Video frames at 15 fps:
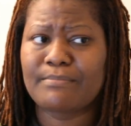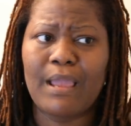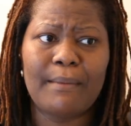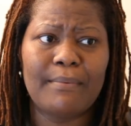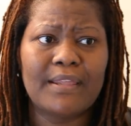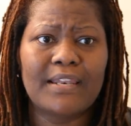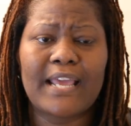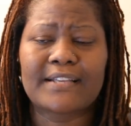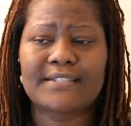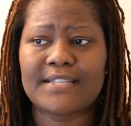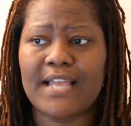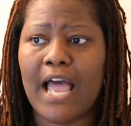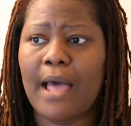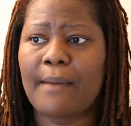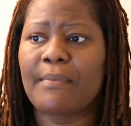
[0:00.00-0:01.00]
Maybe next
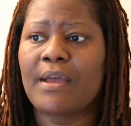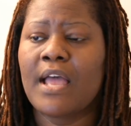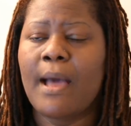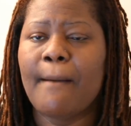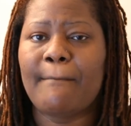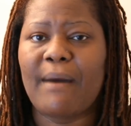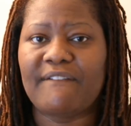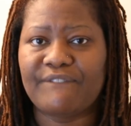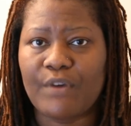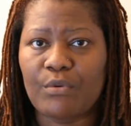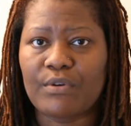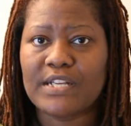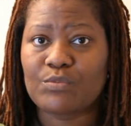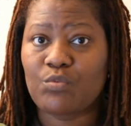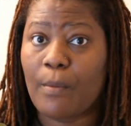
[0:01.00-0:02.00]
time my
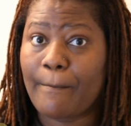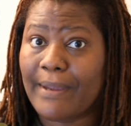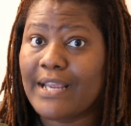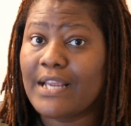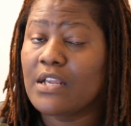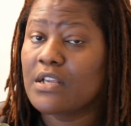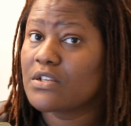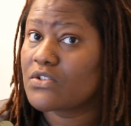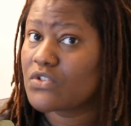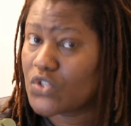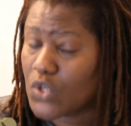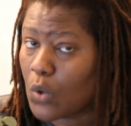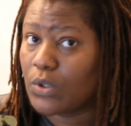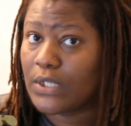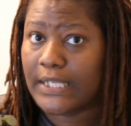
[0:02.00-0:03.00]
focus will be
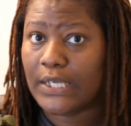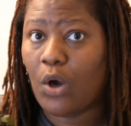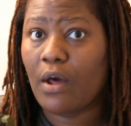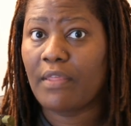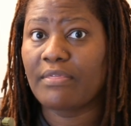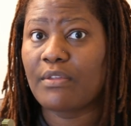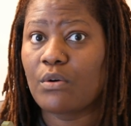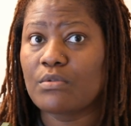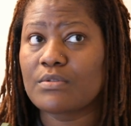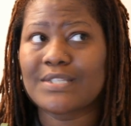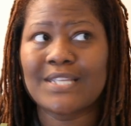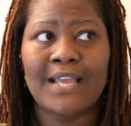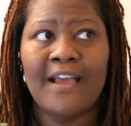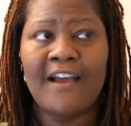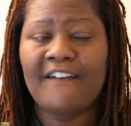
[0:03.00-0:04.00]
solely on
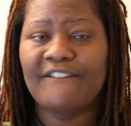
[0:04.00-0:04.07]
those